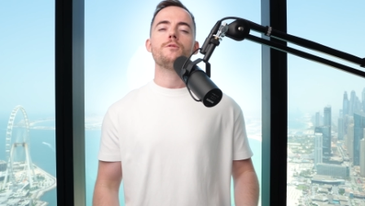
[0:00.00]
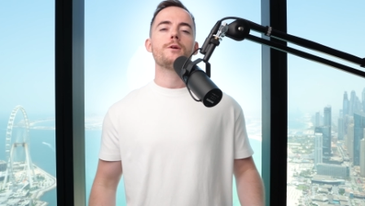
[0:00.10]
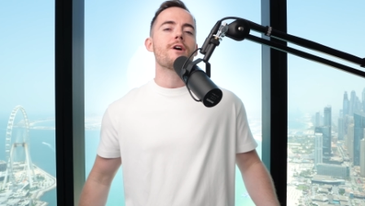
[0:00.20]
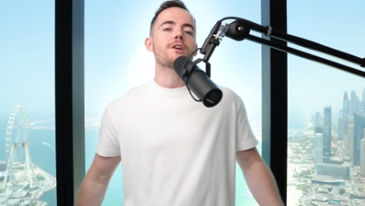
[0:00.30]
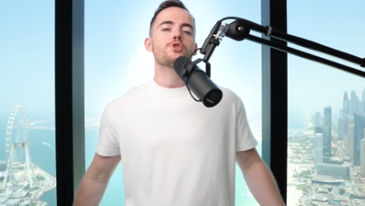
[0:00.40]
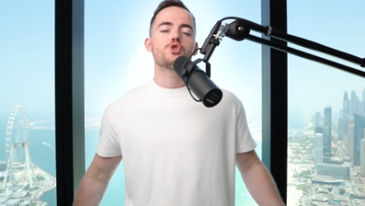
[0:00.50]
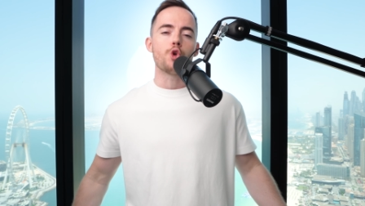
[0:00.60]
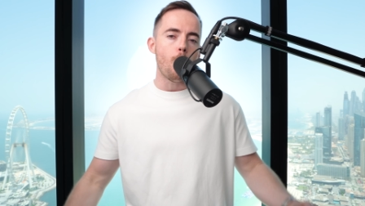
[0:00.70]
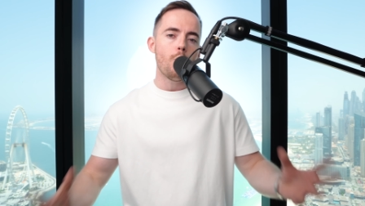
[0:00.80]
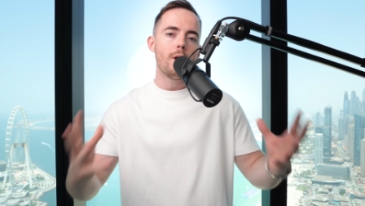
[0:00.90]
to attract
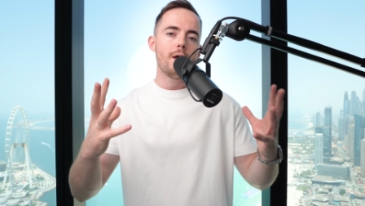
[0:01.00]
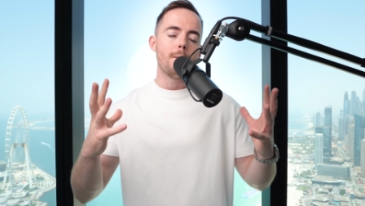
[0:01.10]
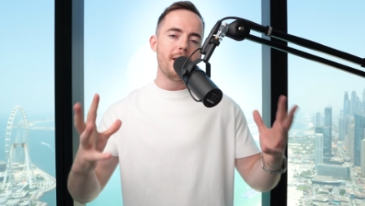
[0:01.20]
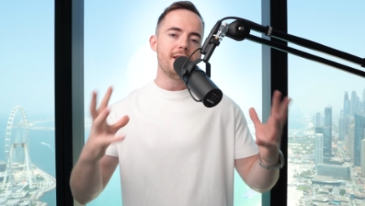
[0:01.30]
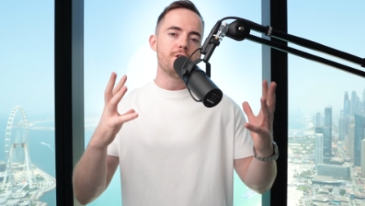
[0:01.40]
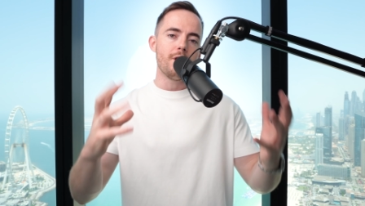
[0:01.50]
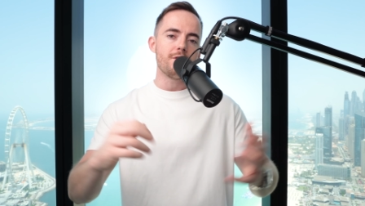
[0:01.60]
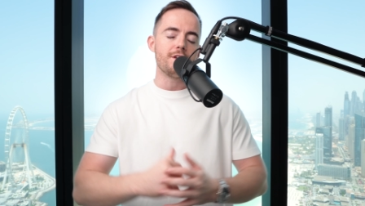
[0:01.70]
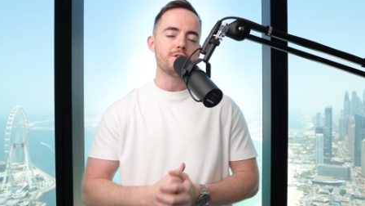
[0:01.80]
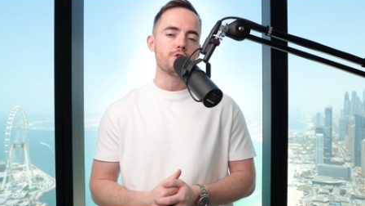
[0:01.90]
so many
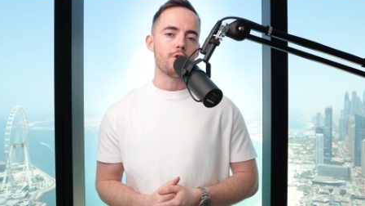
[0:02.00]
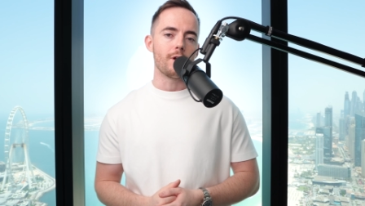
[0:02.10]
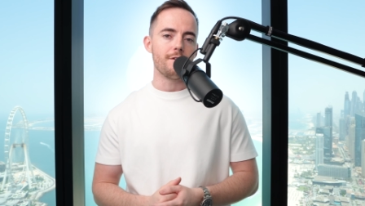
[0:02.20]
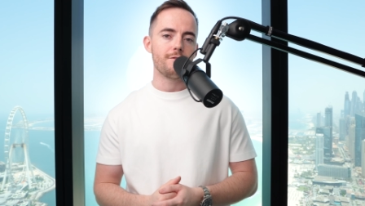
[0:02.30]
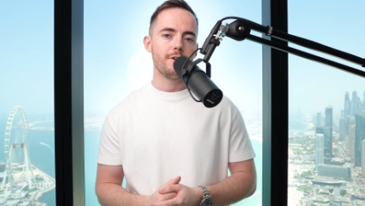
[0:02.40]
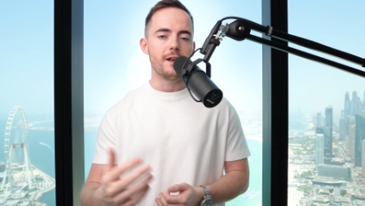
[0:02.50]
great things in your life.